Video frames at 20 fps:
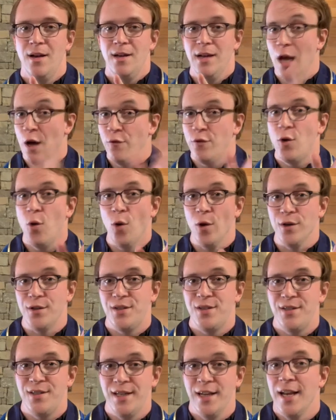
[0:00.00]
Now, of
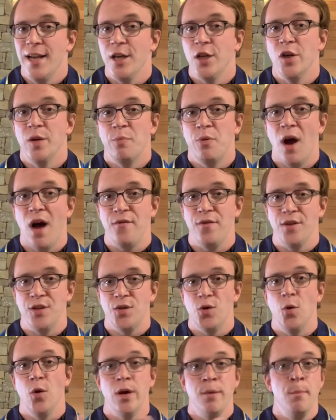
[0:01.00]
course, in any good prophet
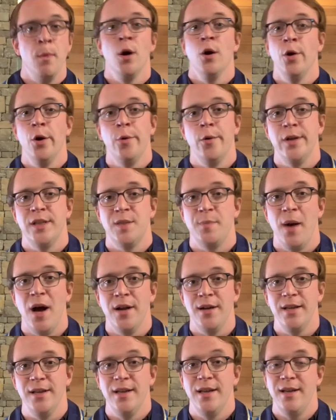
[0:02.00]
story, Murray
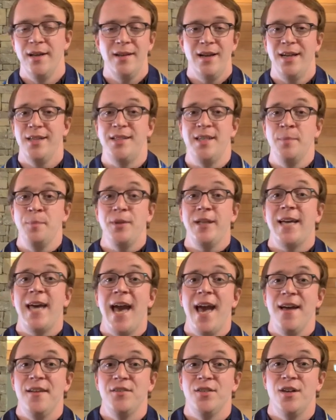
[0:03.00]
responded, "I simply
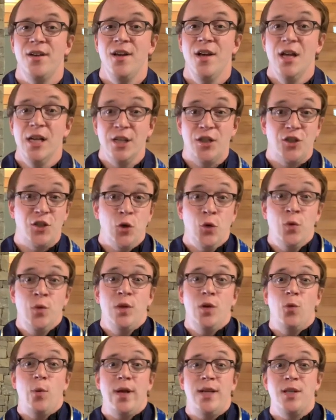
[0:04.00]
can't. Soon
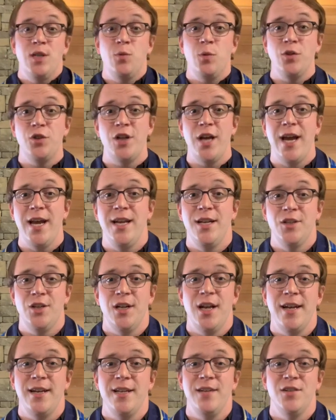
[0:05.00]
the winds will change,
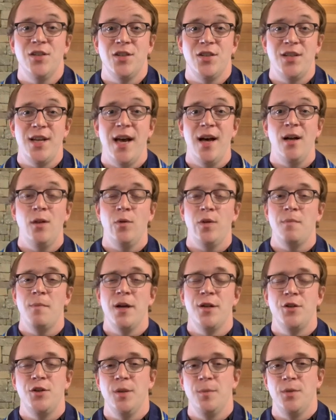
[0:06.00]
and I need to sail with
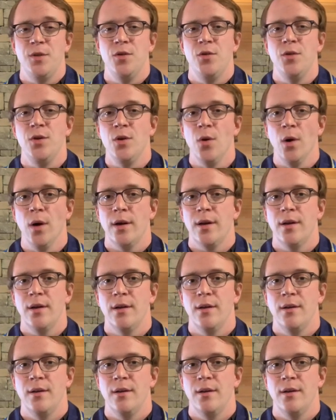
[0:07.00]
my ship to New York."